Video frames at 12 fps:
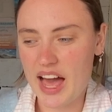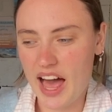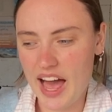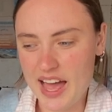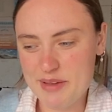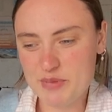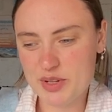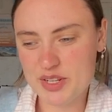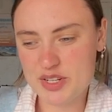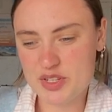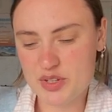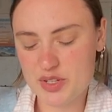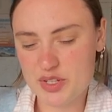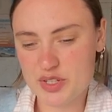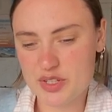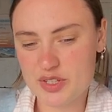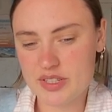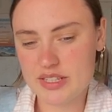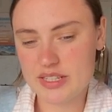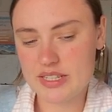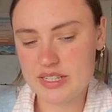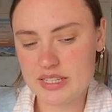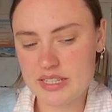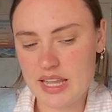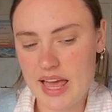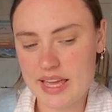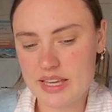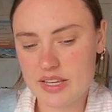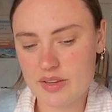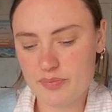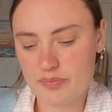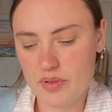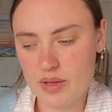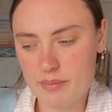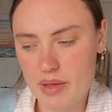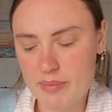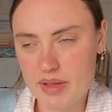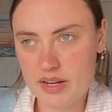I'm gonna do maybe